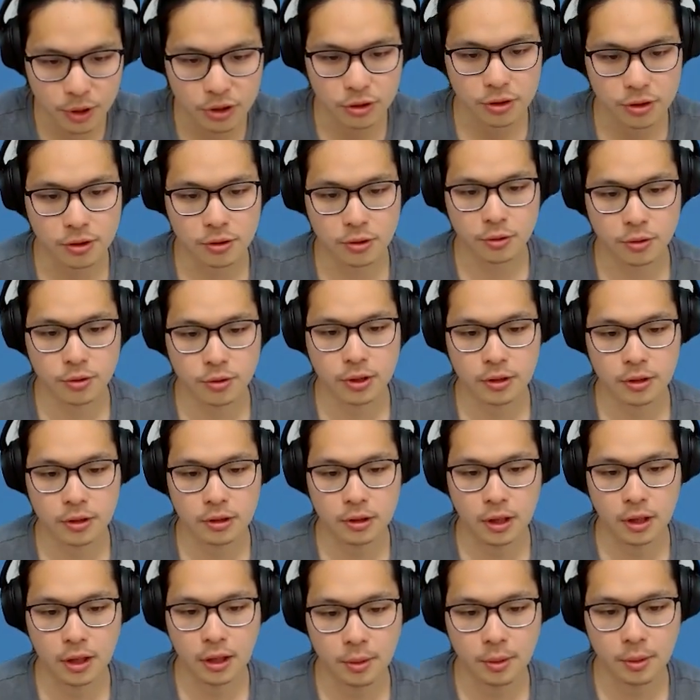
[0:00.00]
which is
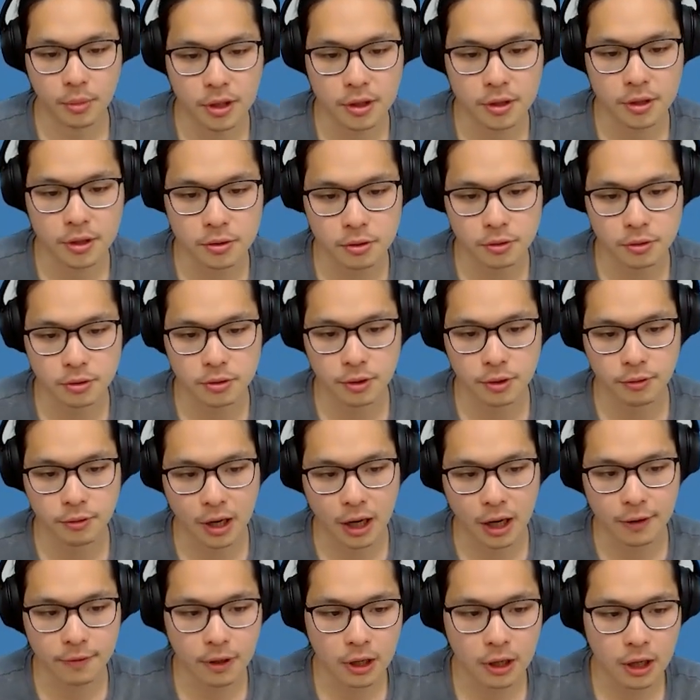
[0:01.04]
using MERT to
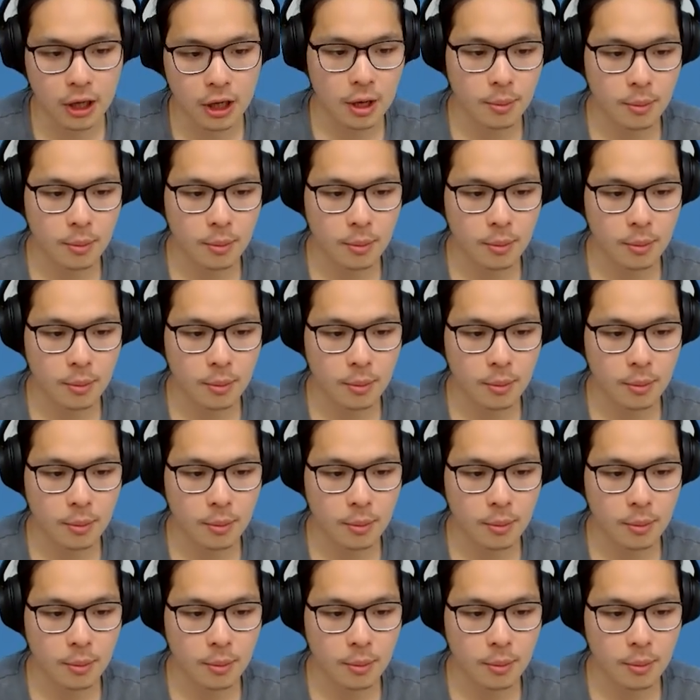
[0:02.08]
derive.